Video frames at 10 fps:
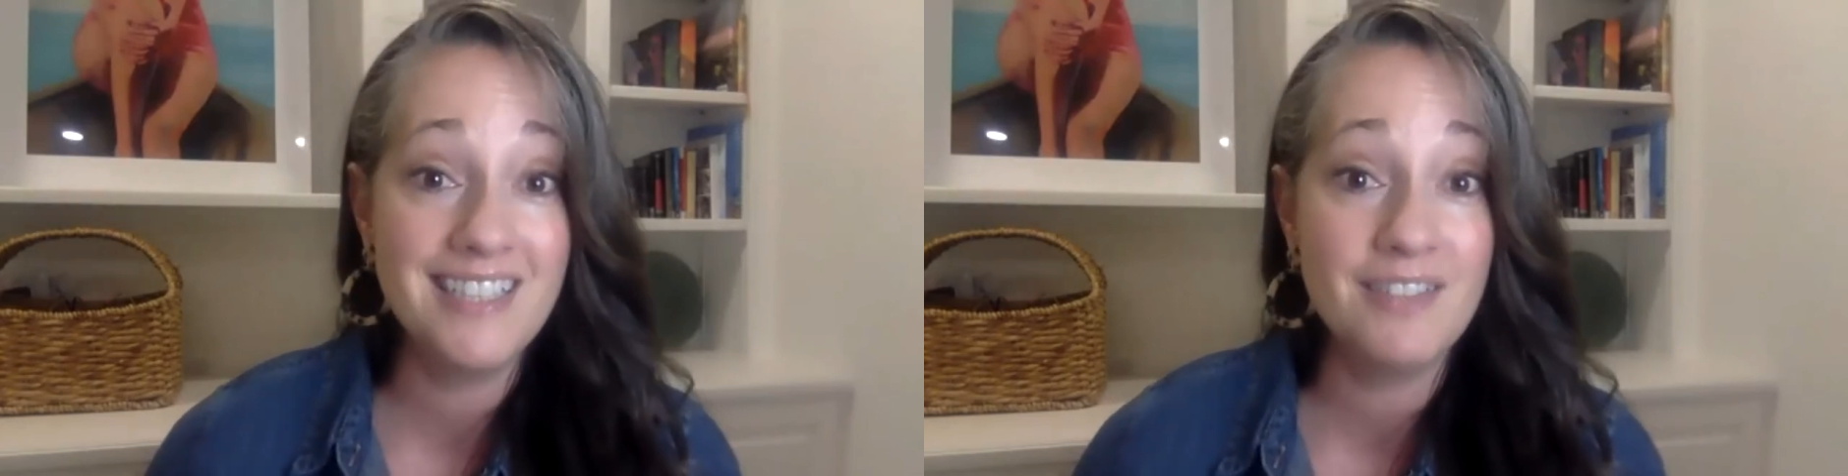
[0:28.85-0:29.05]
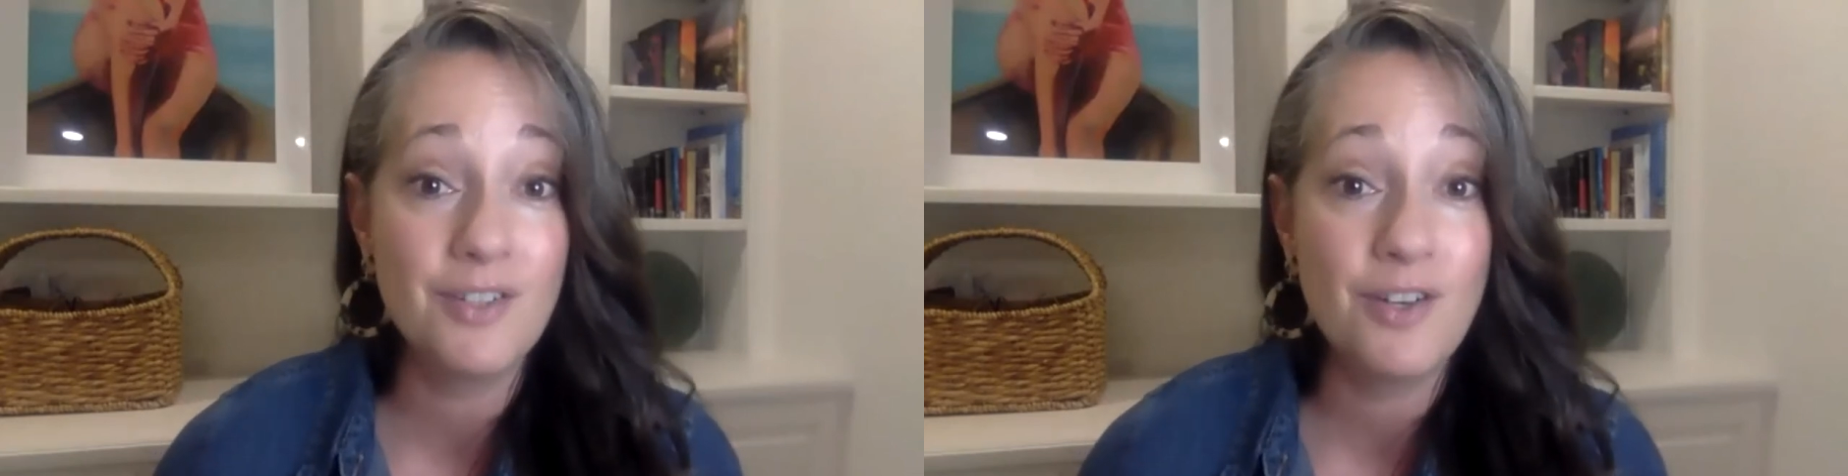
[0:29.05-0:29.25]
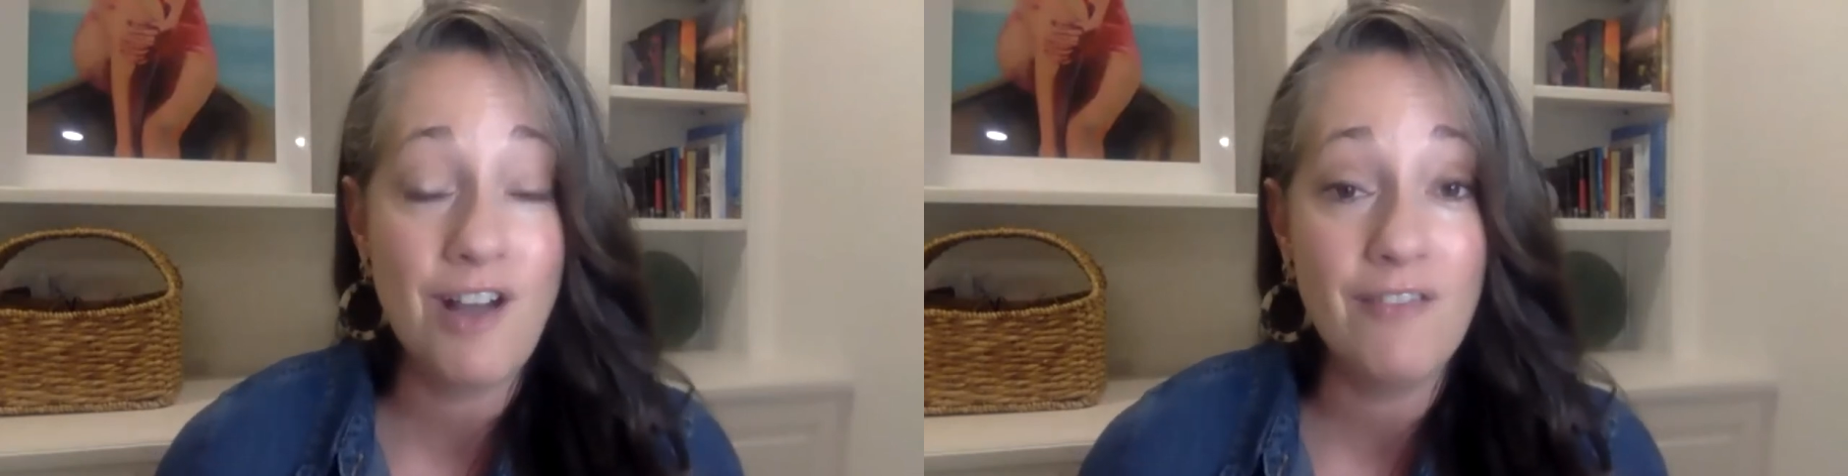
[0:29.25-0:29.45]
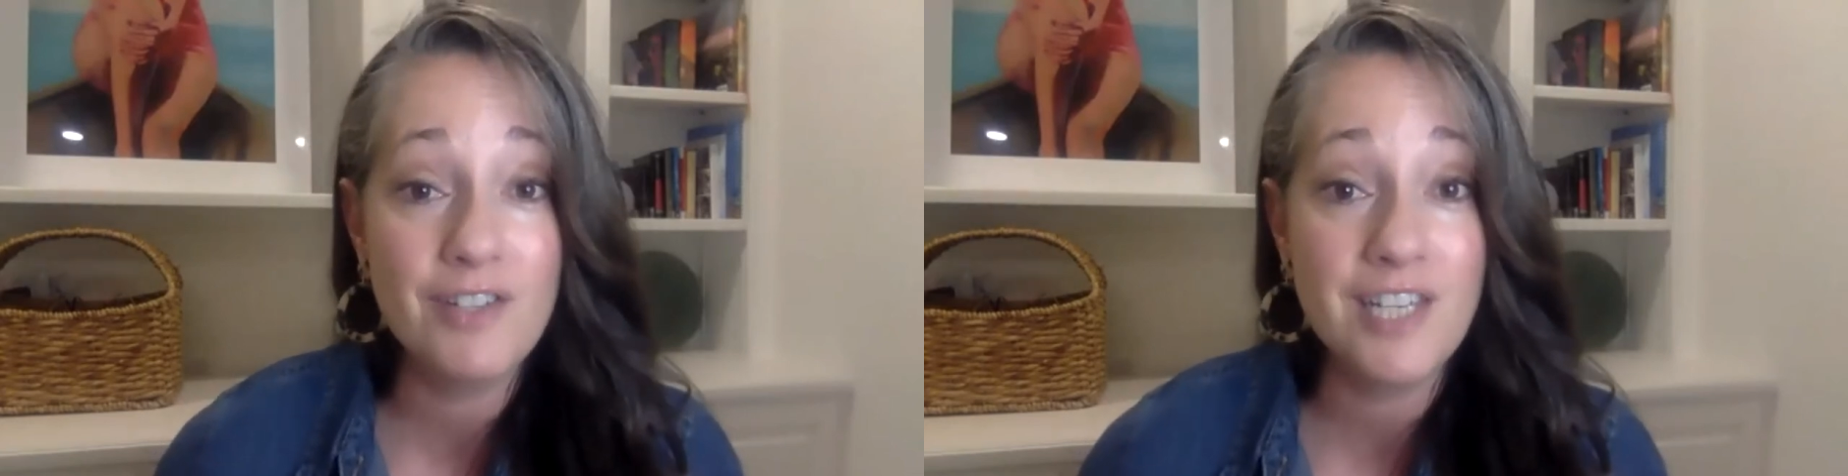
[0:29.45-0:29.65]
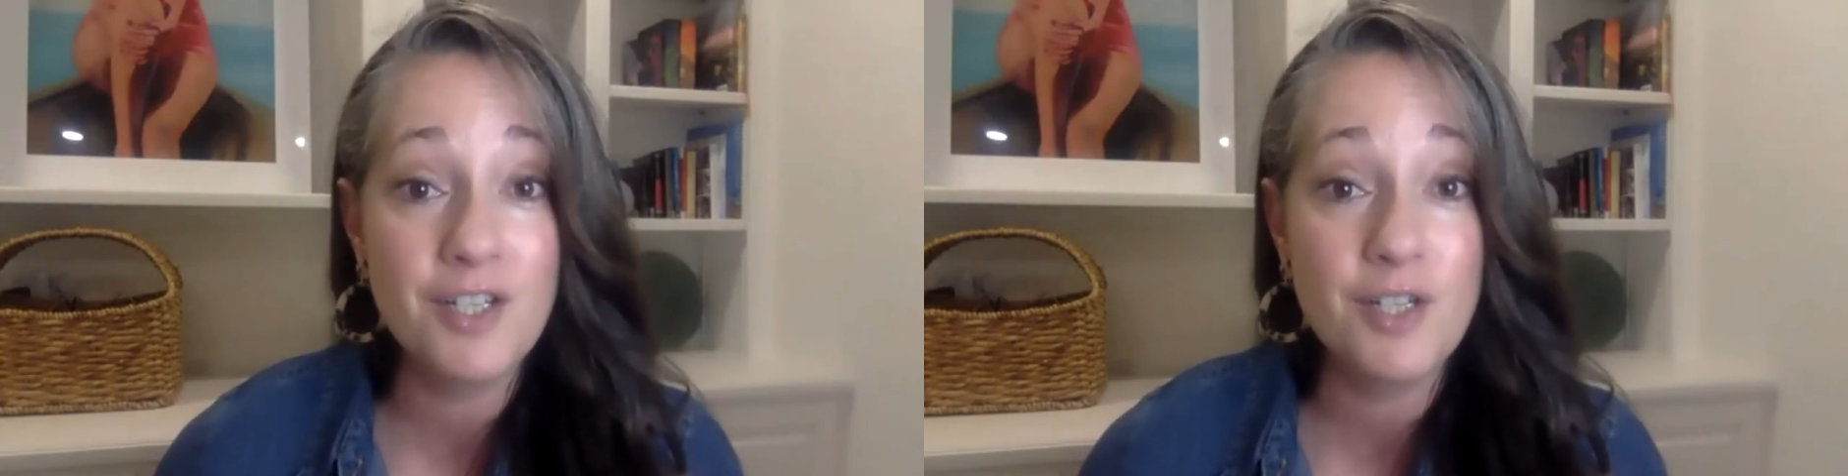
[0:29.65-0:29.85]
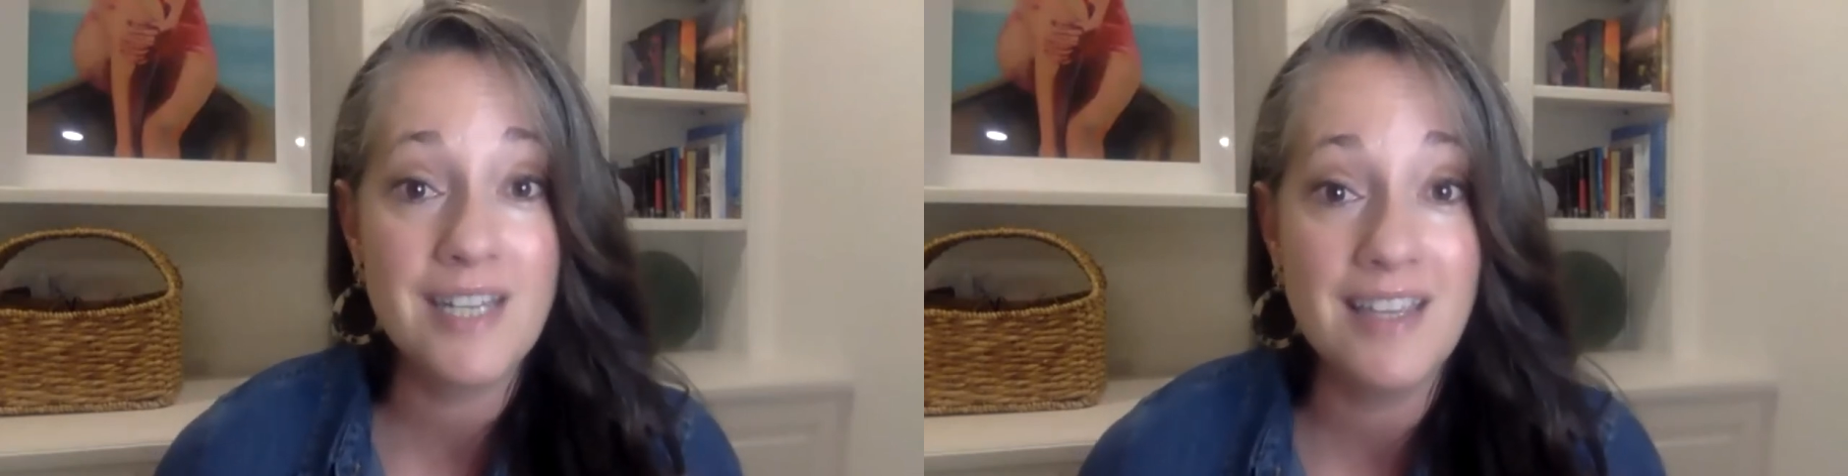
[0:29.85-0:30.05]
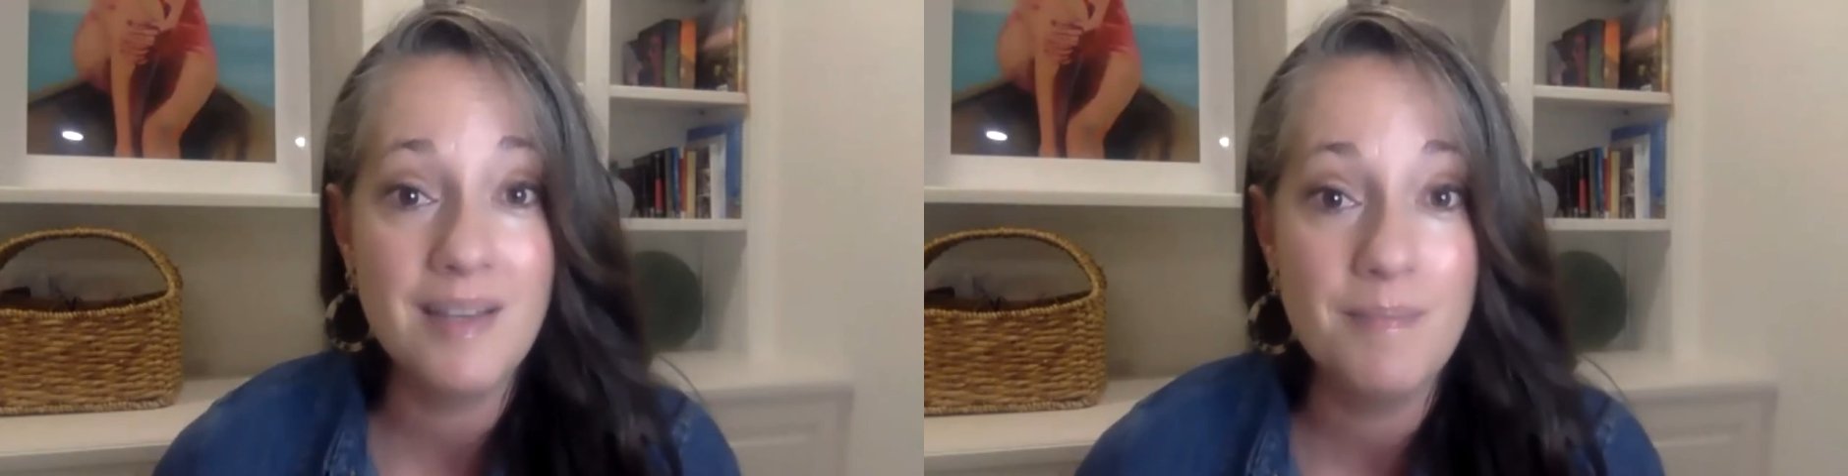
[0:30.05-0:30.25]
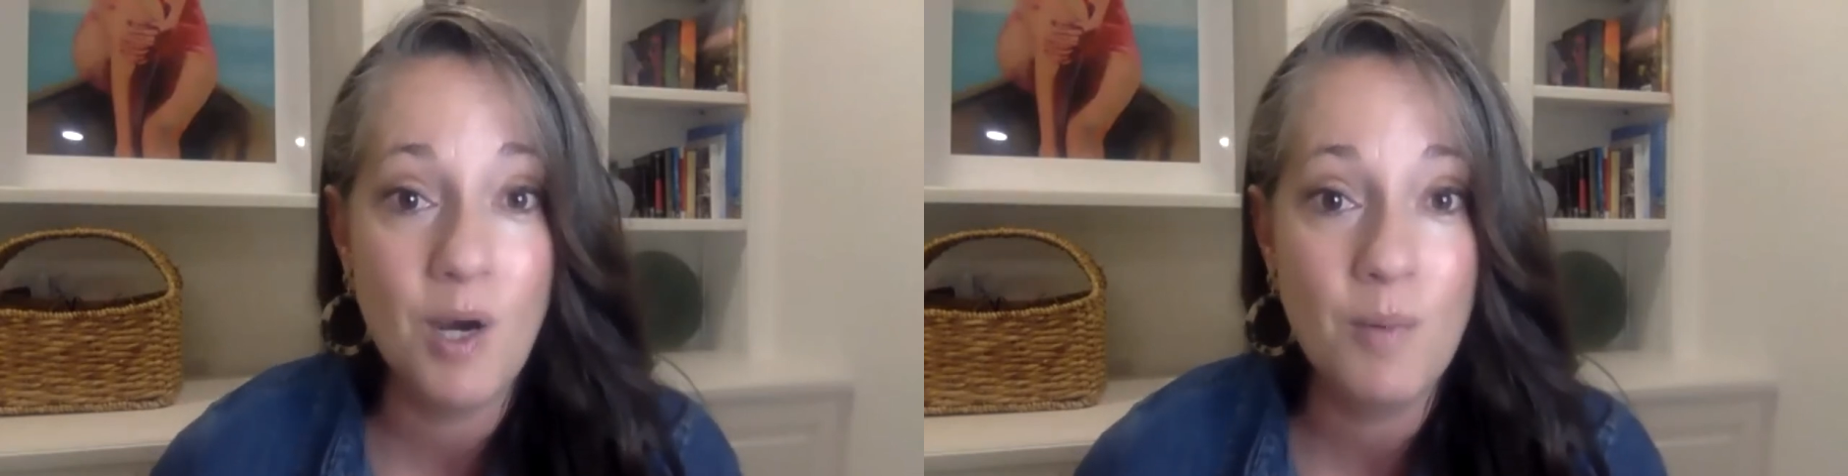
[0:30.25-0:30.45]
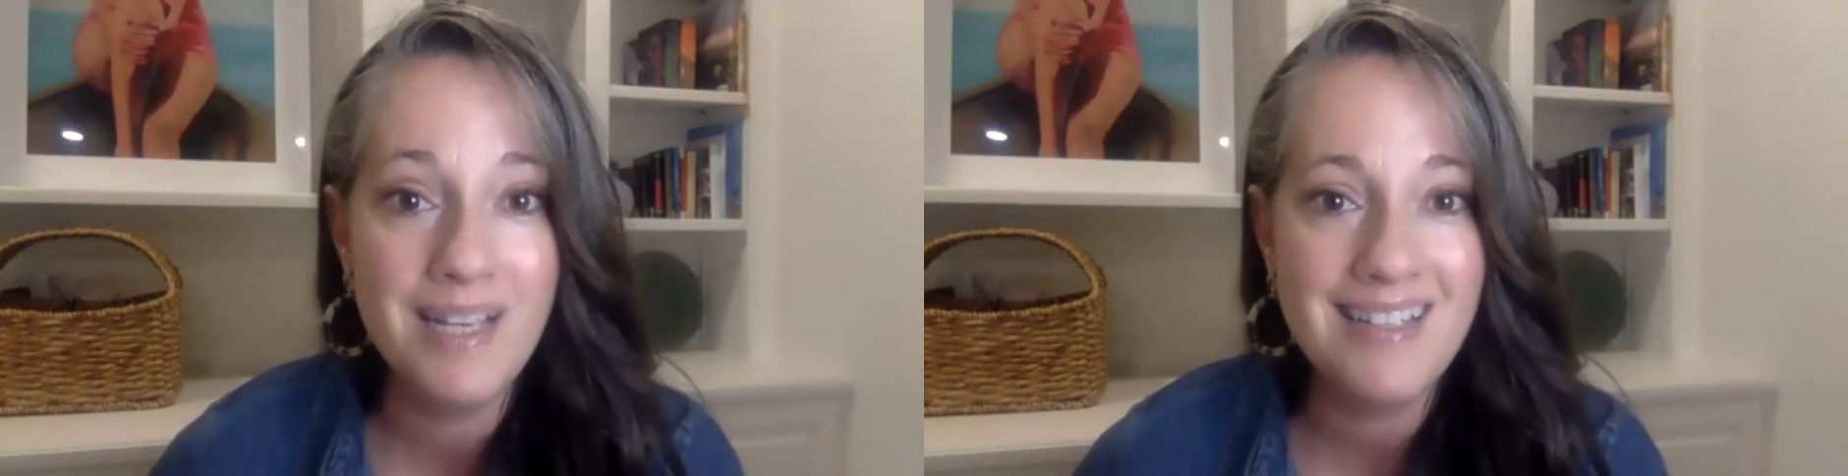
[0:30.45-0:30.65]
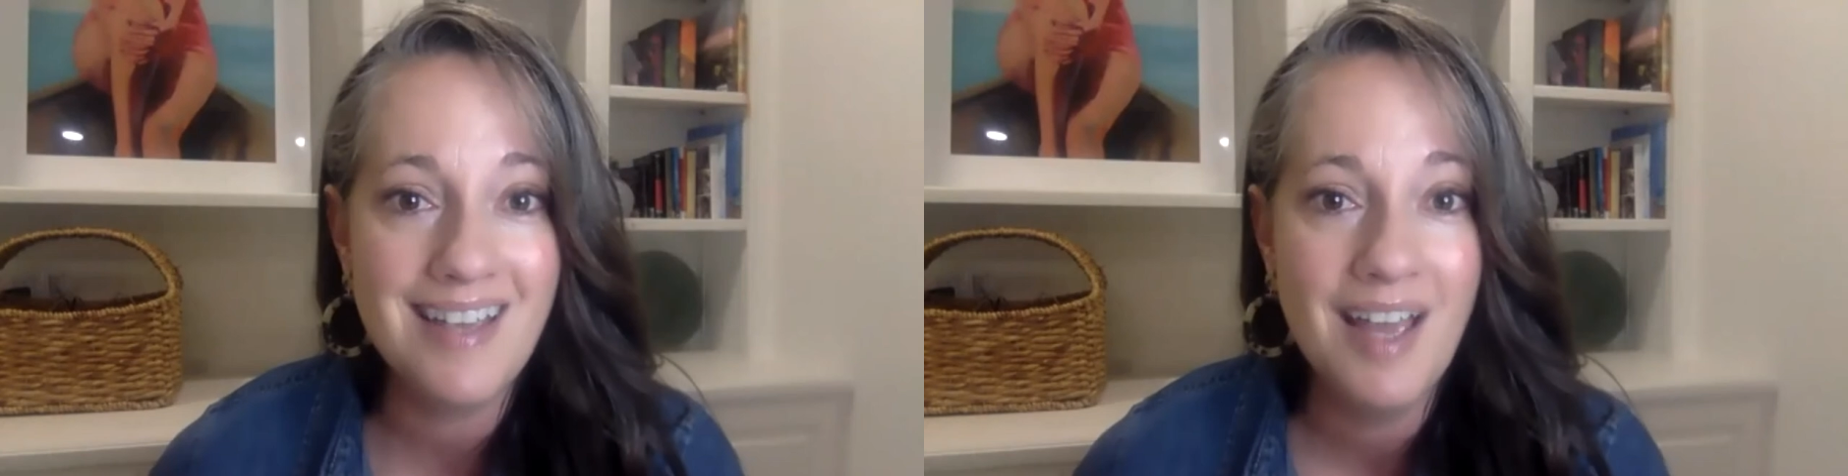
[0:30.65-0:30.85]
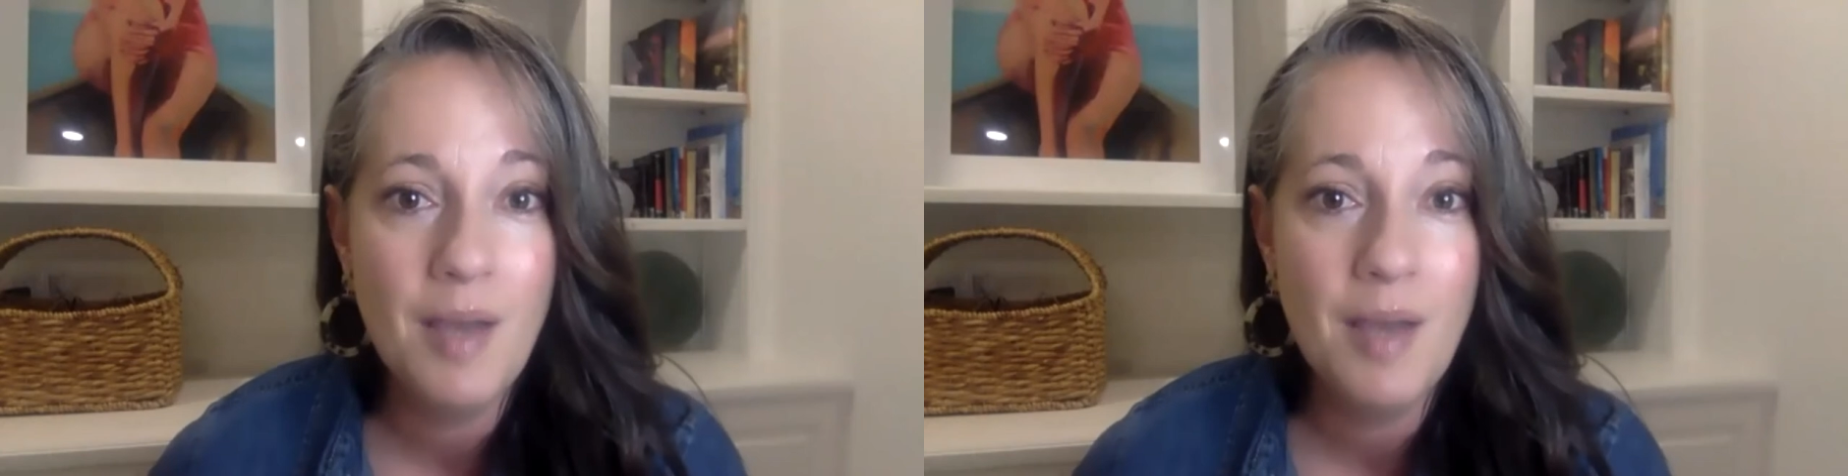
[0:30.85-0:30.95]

difficult conversations in the moment,